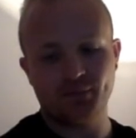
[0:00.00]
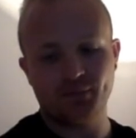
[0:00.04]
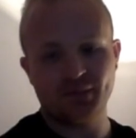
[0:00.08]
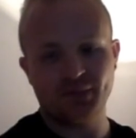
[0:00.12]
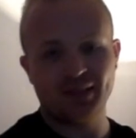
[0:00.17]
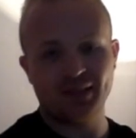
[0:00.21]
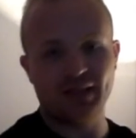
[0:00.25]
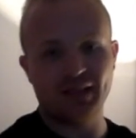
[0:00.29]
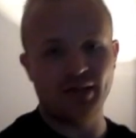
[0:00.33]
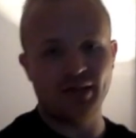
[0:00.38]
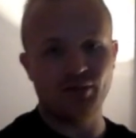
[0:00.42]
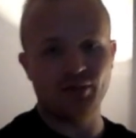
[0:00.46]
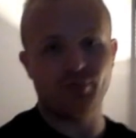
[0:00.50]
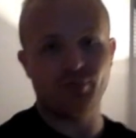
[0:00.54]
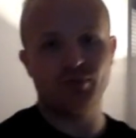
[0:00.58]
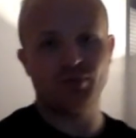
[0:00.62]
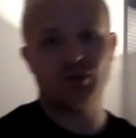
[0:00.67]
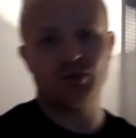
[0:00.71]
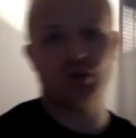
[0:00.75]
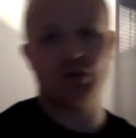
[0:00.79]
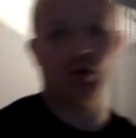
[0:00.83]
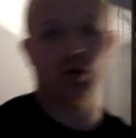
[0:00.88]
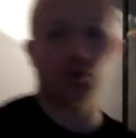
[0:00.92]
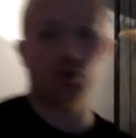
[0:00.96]
give
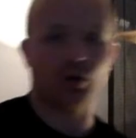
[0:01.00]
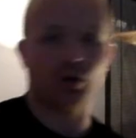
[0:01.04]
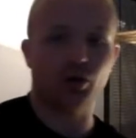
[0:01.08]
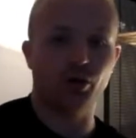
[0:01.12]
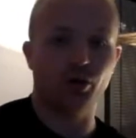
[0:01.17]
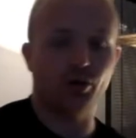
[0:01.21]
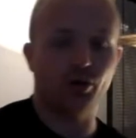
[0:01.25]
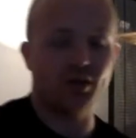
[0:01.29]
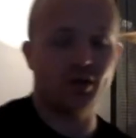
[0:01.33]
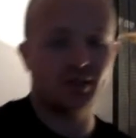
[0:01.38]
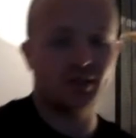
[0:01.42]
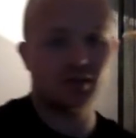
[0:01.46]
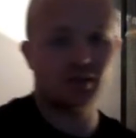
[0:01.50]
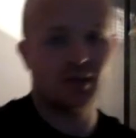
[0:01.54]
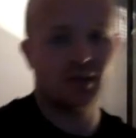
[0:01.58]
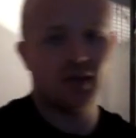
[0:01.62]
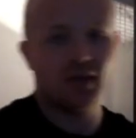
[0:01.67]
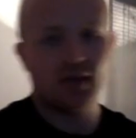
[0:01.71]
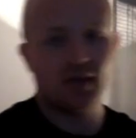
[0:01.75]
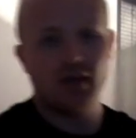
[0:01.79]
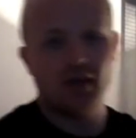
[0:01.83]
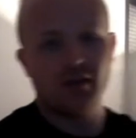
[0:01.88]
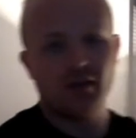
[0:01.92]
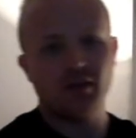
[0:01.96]
to conclude is,
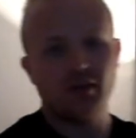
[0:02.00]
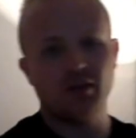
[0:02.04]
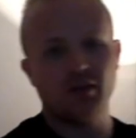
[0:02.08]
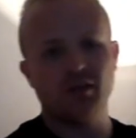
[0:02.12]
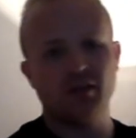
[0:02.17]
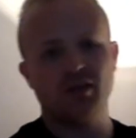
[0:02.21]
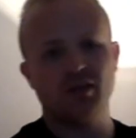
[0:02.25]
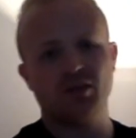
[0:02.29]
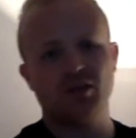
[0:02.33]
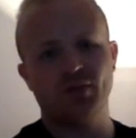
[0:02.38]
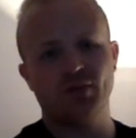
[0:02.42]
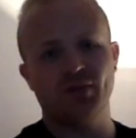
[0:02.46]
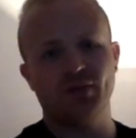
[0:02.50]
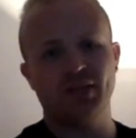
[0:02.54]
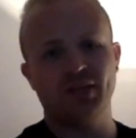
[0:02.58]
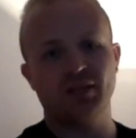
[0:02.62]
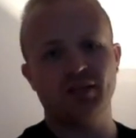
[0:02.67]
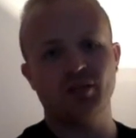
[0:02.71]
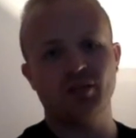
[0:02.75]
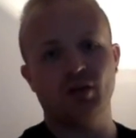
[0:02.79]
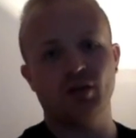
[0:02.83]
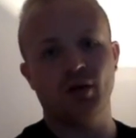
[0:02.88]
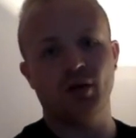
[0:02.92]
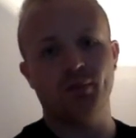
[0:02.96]
you know, this is something,
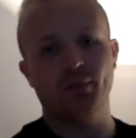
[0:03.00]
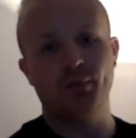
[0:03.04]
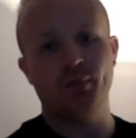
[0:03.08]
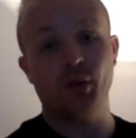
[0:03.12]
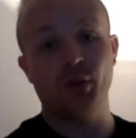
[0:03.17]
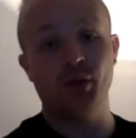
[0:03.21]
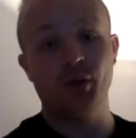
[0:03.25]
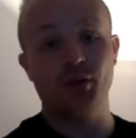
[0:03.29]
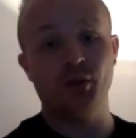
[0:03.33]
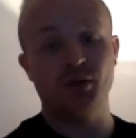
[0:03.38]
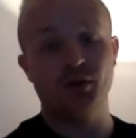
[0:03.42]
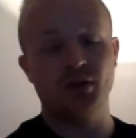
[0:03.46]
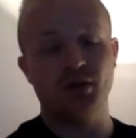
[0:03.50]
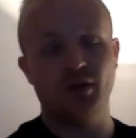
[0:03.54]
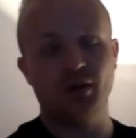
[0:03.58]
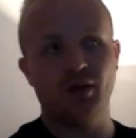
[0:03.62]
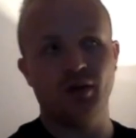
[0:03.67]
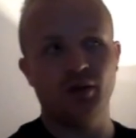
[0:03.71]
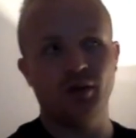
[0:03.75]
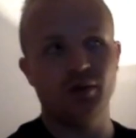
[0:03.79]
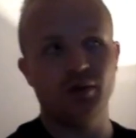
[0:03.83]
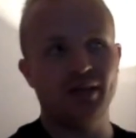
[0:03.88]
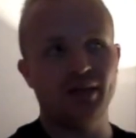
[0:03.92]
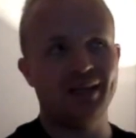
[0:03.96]
it's not personal,
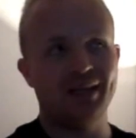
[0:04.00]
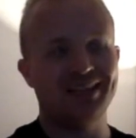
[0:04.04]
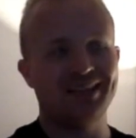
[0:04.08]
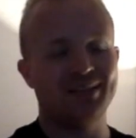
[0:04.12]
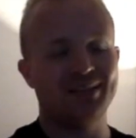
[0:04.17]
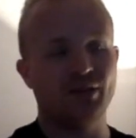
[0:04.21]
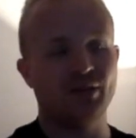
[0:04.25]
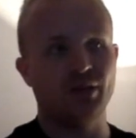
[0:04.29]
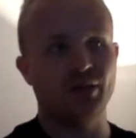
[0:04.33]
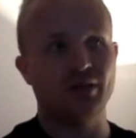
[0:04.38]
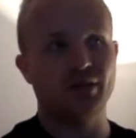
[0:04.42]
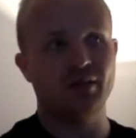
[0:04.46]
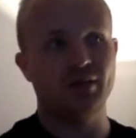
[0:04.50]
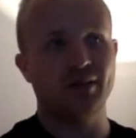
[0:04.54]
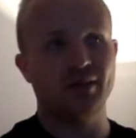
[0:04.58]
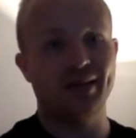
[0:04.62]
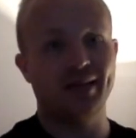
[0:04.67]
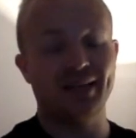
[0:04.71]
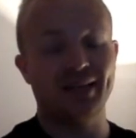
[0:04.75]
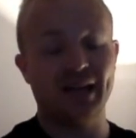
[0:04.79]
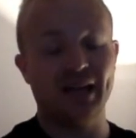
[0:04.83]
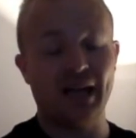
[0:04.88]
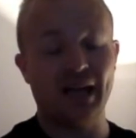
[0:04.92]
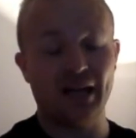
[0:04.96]
although it
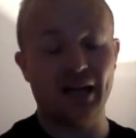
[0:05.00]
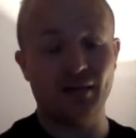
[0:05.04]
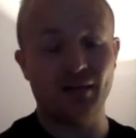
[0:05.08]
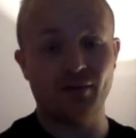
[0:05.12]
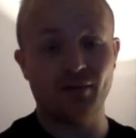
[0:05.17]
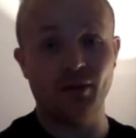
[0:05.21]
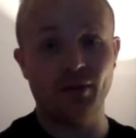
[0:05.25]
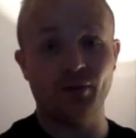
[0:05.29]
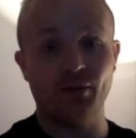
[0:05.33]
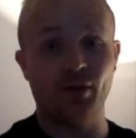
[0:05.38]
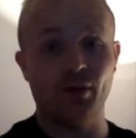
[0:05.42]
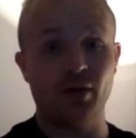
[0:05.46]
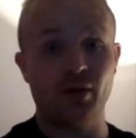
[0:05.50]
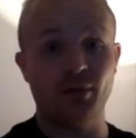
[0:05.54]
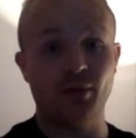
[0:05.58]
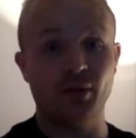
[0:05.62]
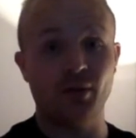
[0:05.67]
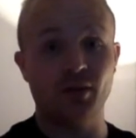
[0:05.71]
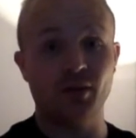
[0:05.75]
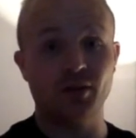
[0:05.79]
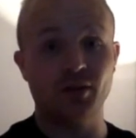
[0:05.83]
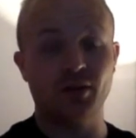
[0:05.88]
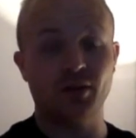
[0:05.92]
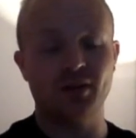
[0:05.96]
can feel very
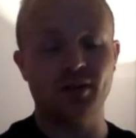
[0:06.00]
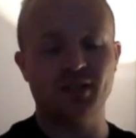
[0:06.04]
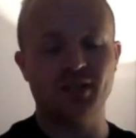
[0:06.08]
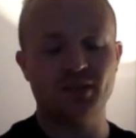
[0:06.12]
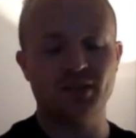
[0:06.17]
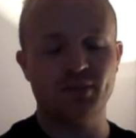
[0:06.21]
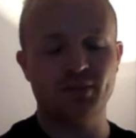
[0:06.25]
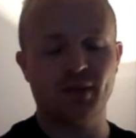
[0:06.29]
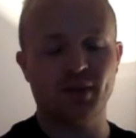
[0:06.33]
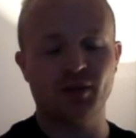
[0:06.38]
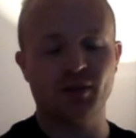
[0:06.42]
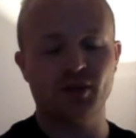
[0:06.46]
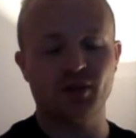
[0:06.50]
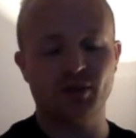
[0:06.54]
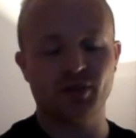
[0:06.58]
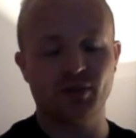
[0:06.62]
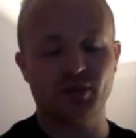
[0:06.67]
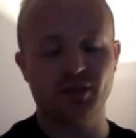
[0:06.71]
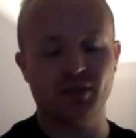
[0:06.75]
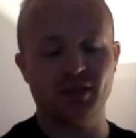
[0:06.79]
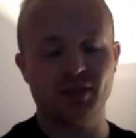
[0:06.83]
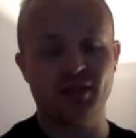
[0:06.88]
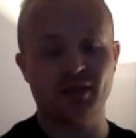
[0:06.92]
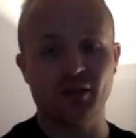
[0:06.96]
personal, especially
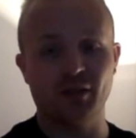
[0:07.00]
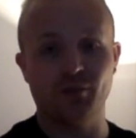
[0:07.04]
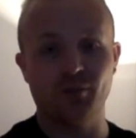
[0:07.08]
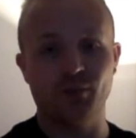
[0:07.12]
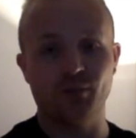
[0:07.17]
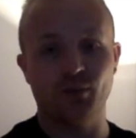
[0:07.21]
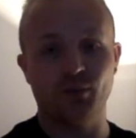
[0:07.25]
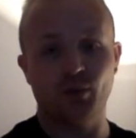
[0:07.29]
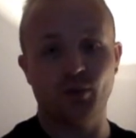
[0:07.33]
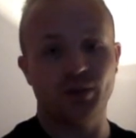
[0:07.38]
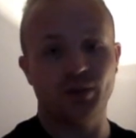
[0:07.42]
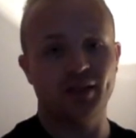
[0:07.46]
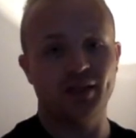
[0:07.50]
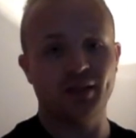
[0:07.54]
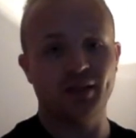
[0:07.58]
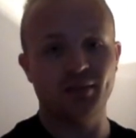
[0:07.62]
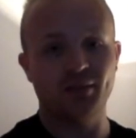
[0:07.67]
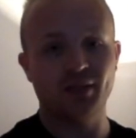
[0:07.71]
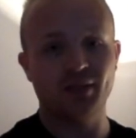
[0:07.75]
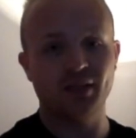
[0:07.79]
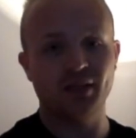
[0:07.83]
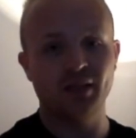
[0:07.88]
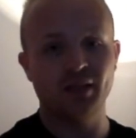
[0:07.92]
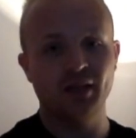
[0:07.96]
when you're self-employed like
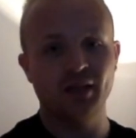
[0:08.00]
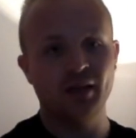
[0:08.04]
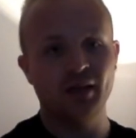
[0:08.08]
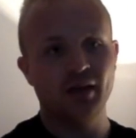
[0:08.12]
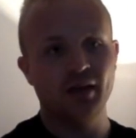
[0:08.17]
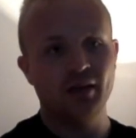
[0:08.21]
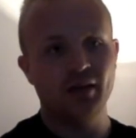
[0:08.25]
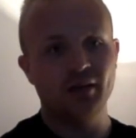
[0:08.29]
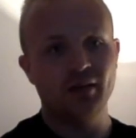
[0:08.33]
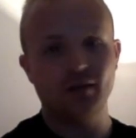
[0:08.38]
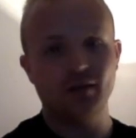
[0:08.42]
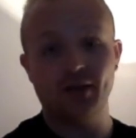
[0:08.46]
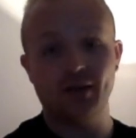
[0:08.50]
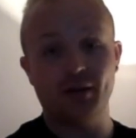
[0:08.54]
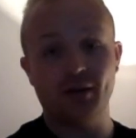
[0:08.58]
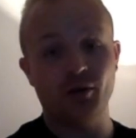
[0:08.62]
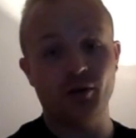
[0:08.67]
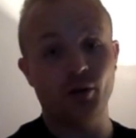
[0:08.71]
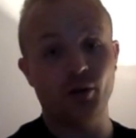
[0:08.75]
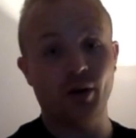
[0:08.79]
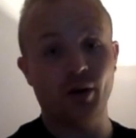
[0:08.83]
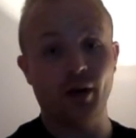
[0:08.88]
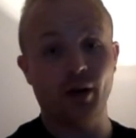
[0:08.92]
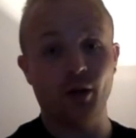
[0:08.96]
me. You get
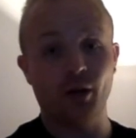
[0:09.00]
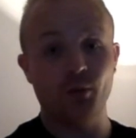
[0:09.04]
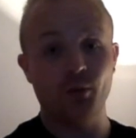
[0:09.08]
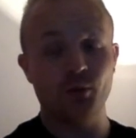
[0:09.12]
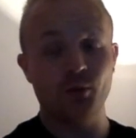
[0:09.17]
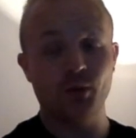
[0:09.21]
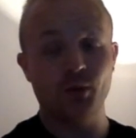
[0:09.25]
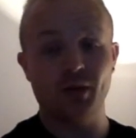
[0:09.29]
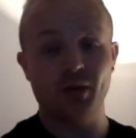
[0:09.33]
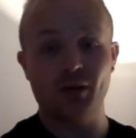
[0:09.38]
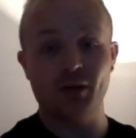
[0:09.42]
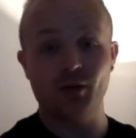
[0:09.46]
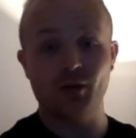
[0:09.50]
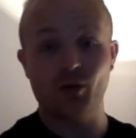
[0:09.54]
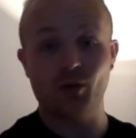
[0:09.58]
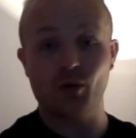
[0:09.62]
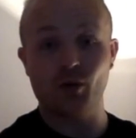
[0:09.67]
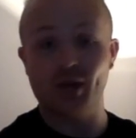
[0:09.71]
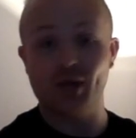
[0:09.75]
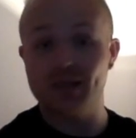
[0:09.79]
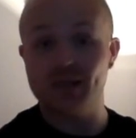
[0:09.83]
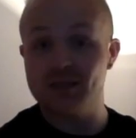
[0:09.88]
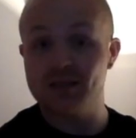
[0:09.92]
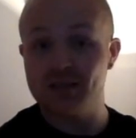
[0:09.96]
no help, you get no
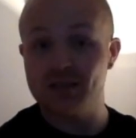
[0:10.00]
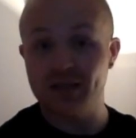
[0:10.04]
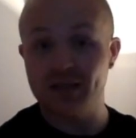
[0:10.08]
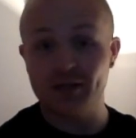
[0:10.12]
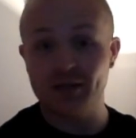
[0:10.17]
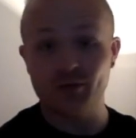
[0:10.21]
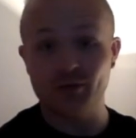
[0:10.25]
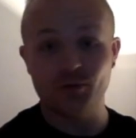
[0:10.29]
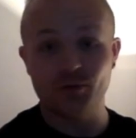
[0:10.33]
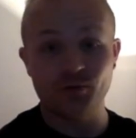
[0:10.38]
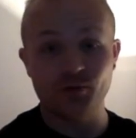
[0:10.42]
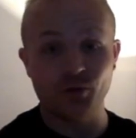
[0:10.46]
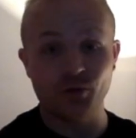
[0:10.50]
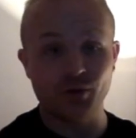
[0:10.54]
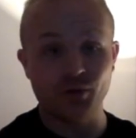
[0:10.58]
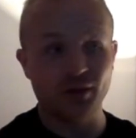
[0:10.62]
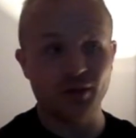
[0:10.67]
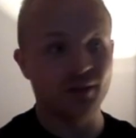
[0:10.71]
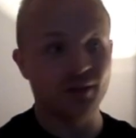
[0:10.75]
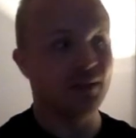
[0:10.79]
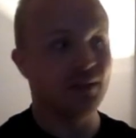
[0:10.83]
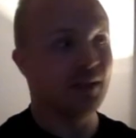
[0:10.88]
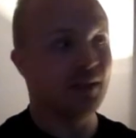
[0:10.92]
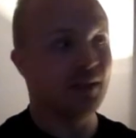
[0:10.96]
grant, you get no funding,